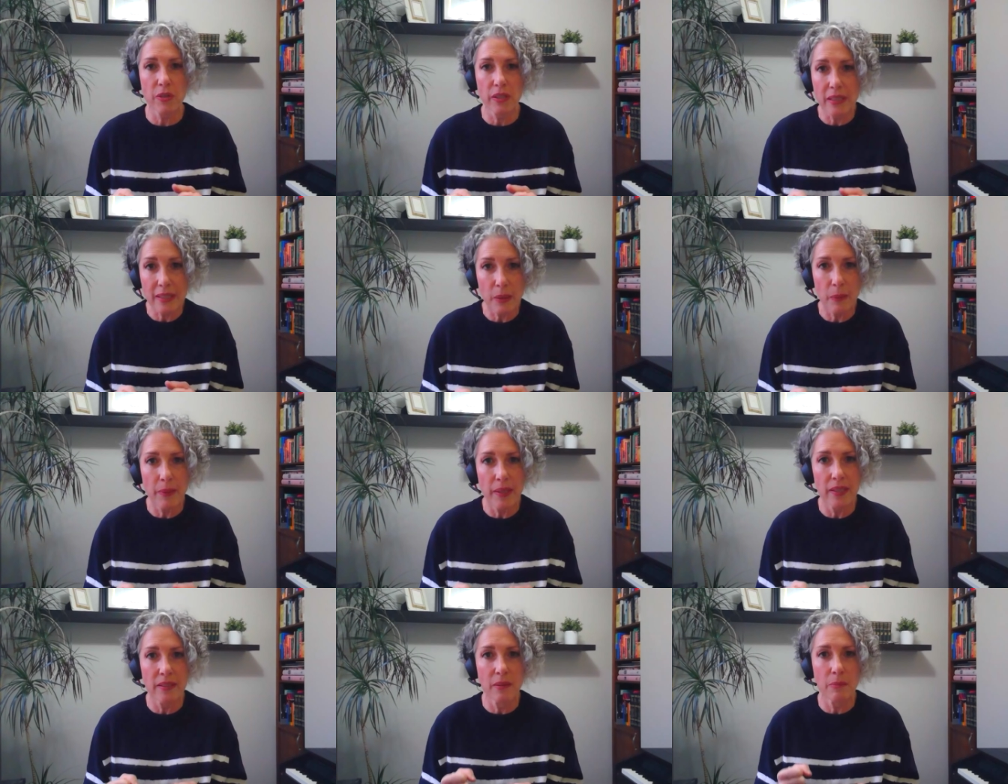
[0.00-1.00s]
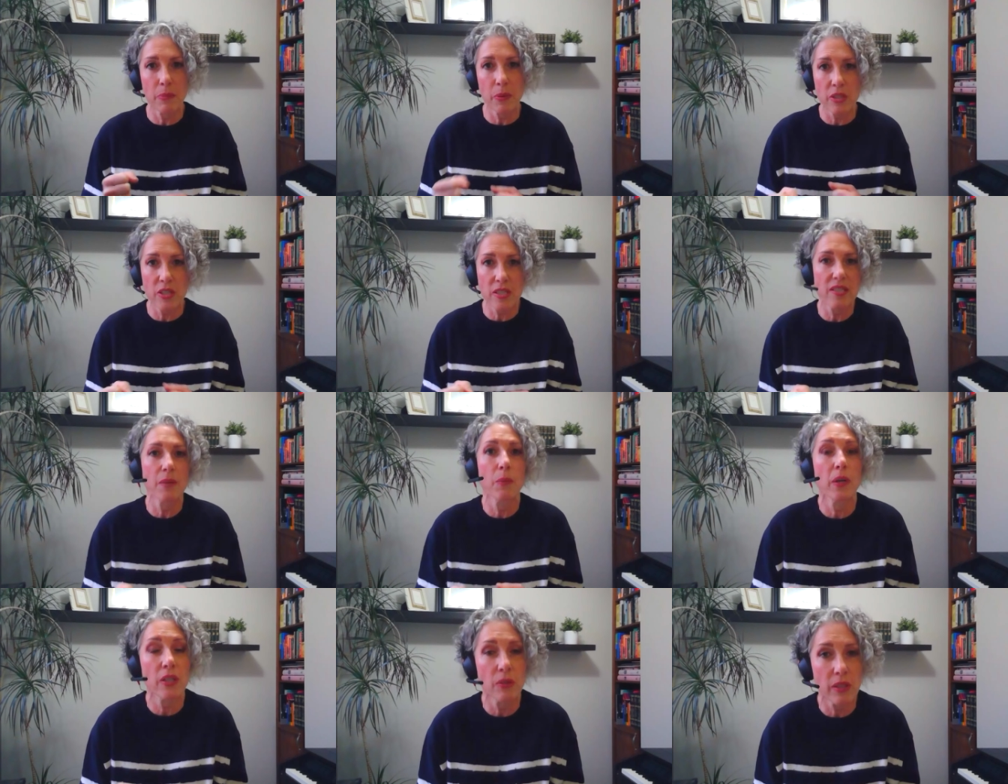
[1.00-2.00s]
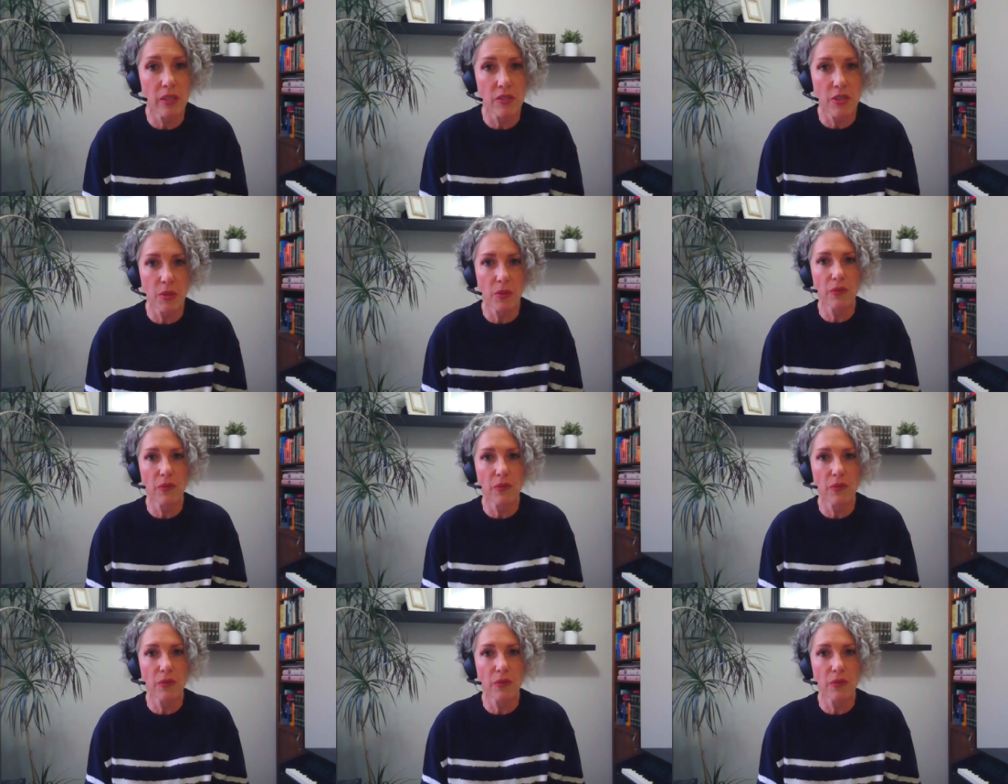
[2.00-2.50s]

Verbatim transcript: a little bit and push to see what you can do.